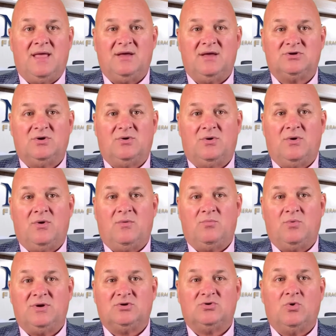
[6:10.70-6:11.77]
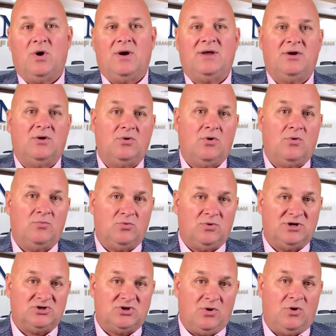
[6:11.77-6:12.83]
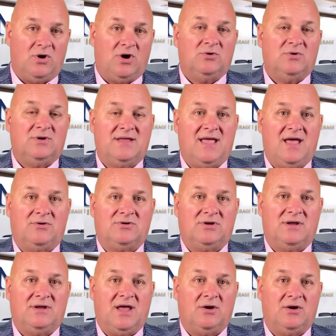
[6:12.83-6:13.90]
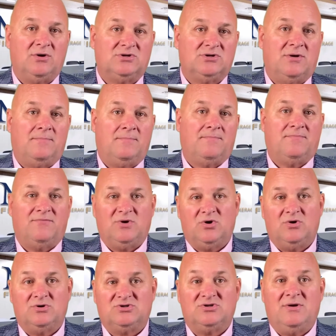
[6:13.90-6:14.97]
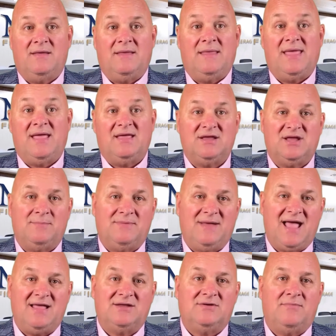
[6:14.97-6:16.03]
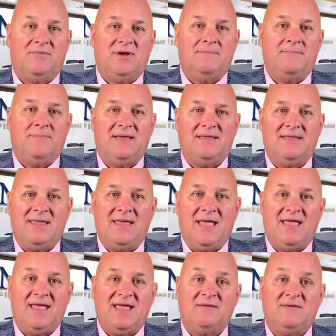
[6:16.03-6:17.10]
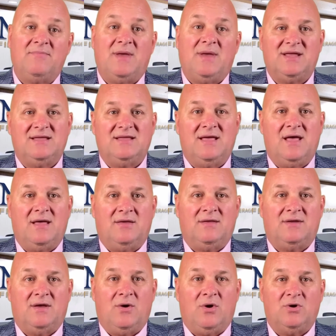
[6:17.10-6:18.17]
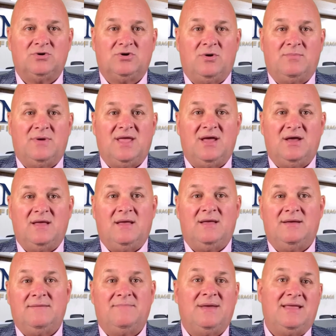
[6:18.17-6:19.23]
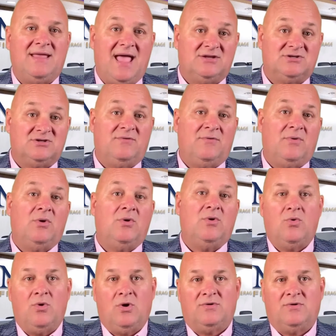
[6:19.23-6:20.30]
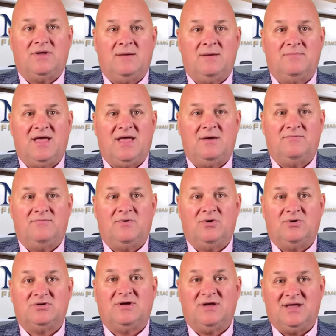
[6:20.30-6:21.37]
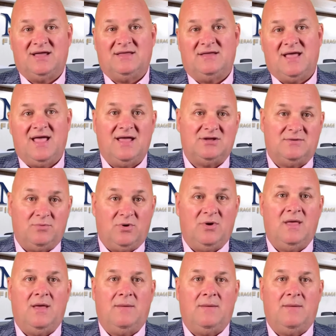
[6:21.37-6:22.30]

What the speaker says: So they're withdrawing their original $100,000 first, income tax free. If they take it out for anything other than long-term care, the tax deferred growth comes out first, and that's taxable.